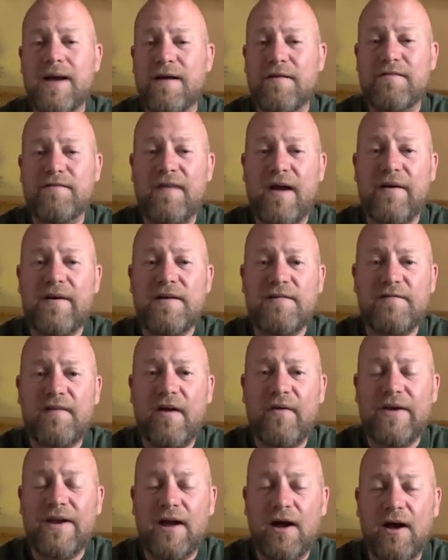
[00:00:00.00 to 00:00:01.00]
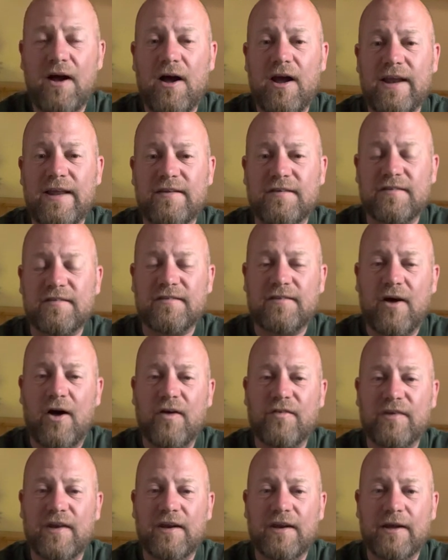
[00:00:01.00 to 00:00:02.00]
very, very early to
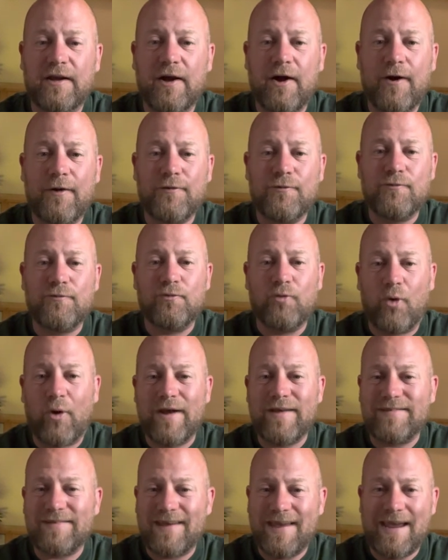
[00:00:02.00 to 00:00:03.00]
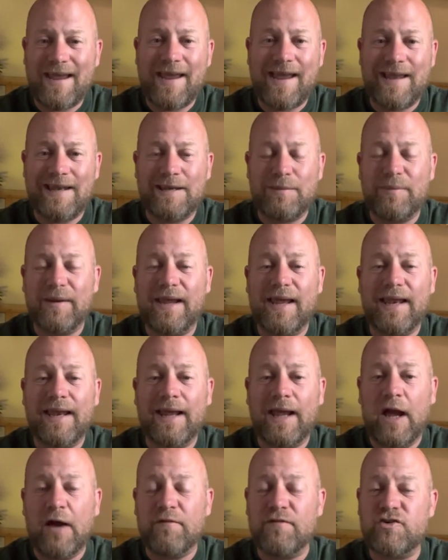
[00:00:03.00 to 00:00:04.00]
start in the garden, right here in the
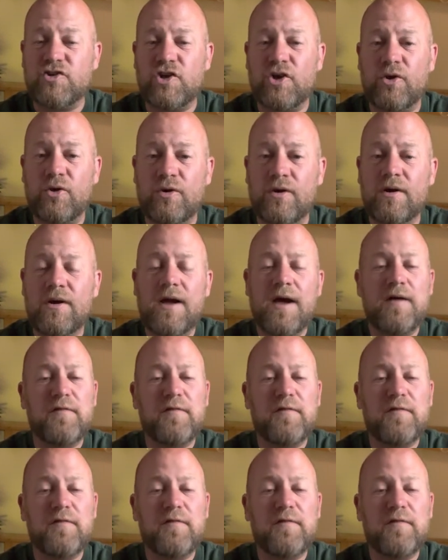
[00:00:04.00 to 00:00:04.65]
beginning of June,